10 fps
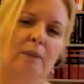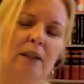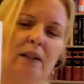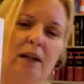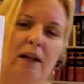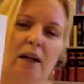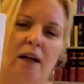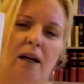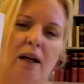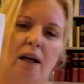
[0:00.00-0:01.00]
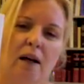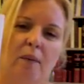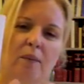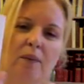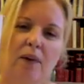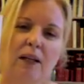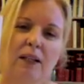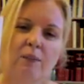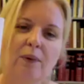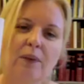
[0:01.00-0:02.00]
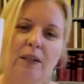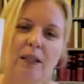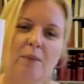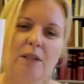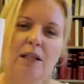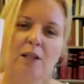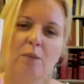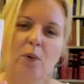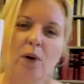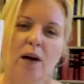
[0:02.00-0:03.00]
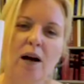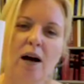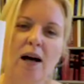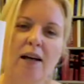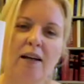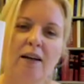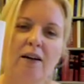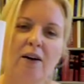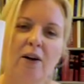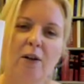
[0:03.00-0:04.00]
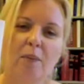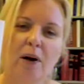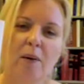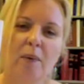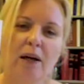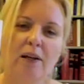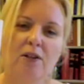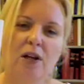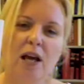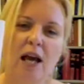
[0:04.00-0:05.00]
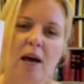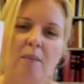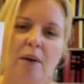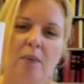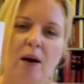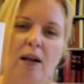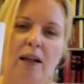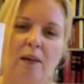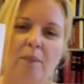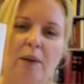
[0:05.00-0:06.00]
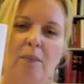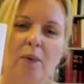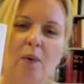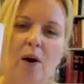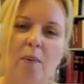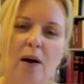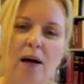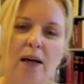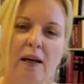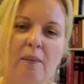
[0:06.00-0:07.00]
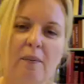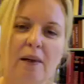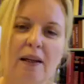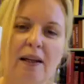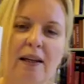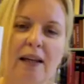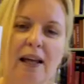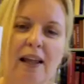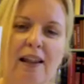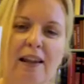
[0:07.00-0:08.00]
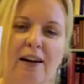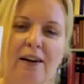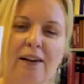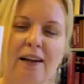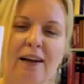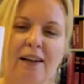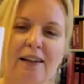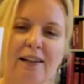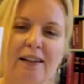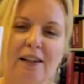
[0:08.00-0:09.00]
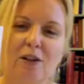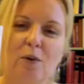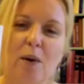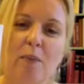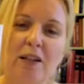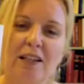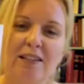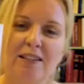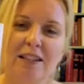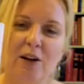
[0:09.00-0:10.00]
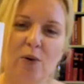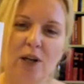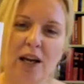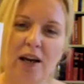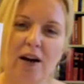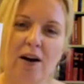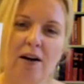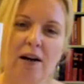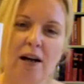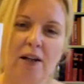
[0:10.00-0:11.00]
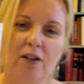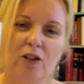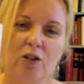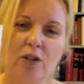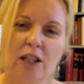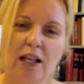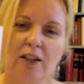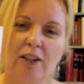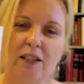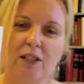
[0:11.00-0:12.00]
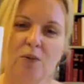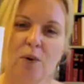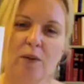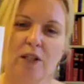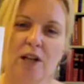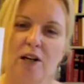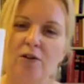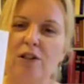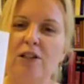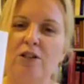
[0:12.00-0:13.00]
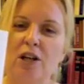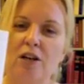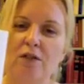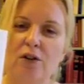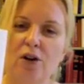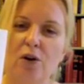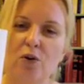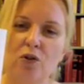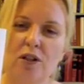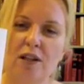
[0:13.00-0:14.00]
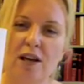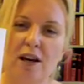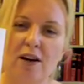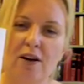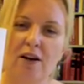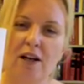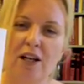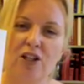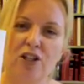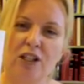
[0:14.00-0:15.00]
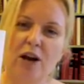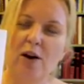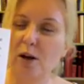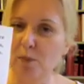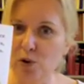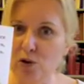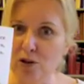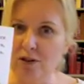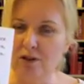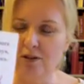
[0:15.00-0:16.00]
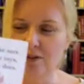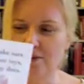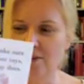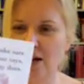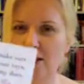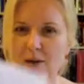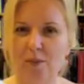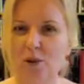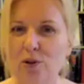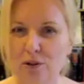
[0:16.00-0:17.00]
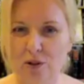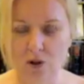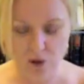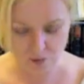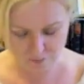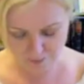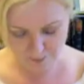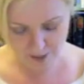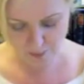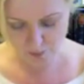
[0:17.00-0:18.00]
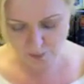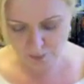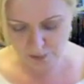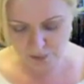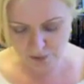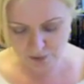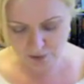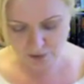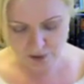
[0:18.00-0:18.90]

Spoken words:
up here. Right, we keep seeing this poor guy on the park bench, and meanwhile, like, people walk by him. They're like, they're the Republicans. They don't care. They're snooty. Like, look at this woman. Not only does she have her nose in the air, she's carrying a poodle, right? A poodle, people with poodles.